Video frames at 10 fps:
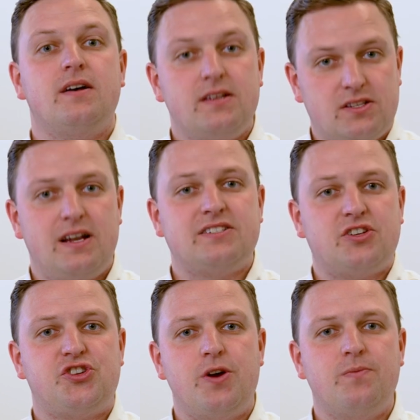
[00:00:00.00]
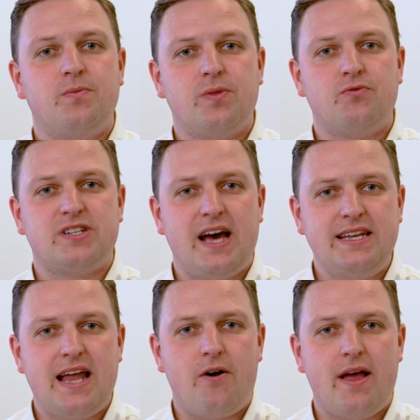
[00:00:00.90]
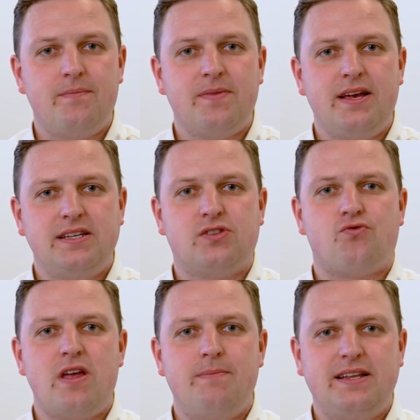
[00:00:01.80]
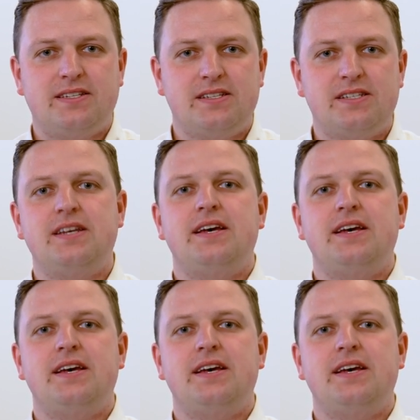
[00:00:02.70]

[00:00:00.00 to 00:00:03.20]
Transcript: So let's assume the retained area is 3 metres